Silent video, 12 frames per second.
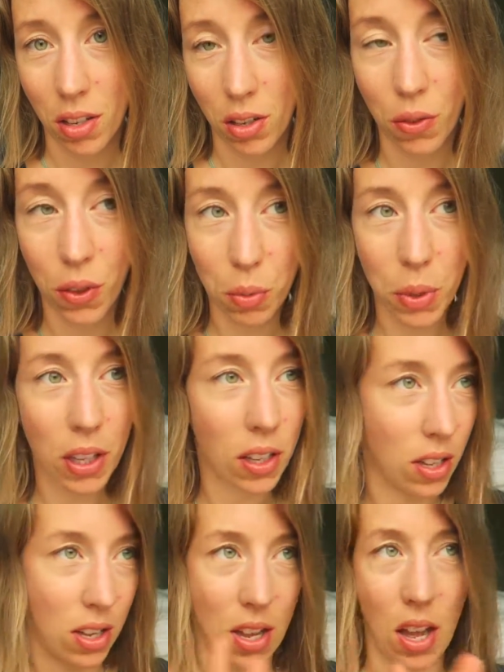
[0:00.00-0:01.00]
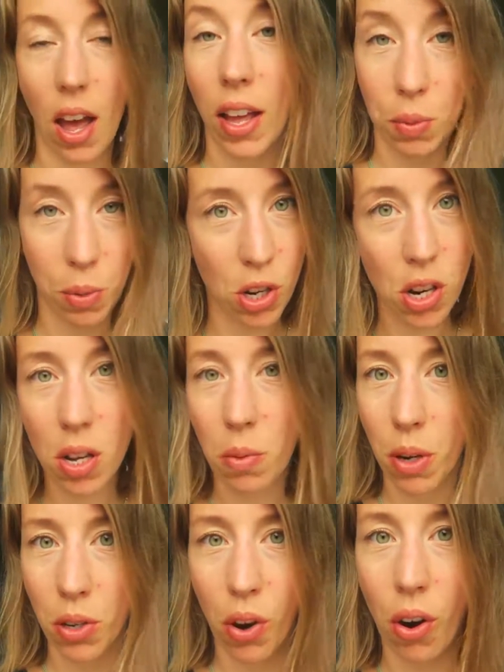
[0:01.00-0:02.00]
You will be especially
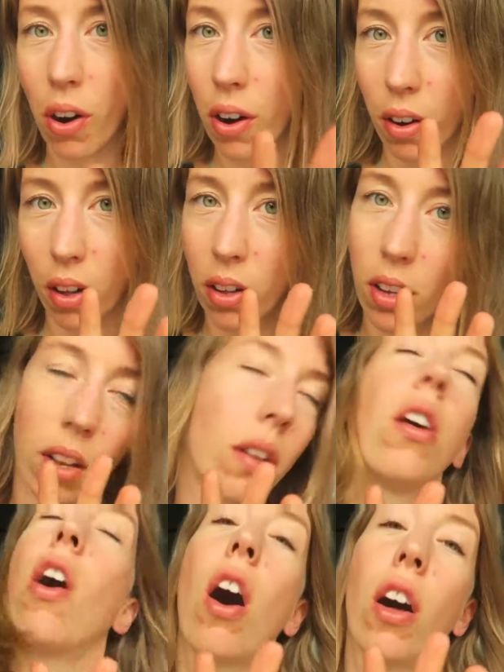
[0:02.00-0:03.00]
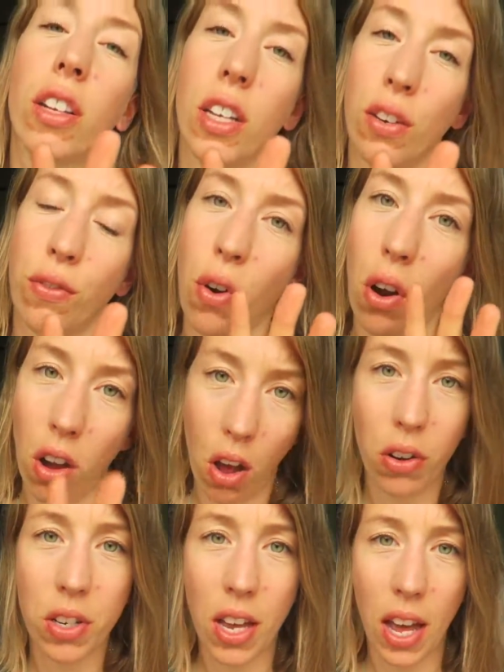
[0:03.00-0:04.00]
when you're on it for a
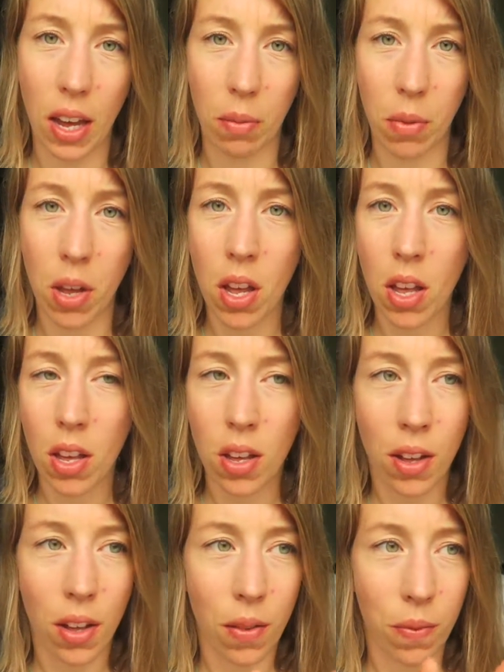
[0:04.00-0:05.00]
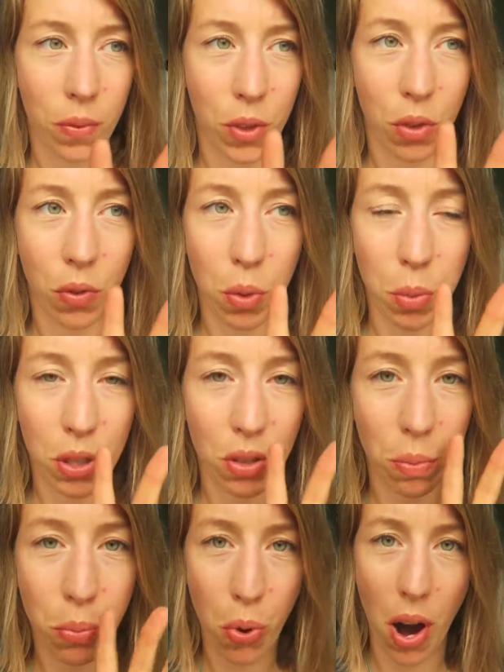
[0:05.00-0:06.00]
long time, you will be
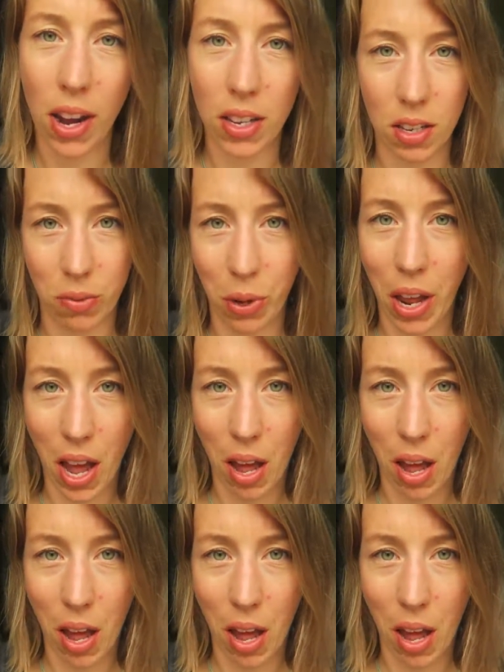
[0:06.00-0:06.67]
surprised what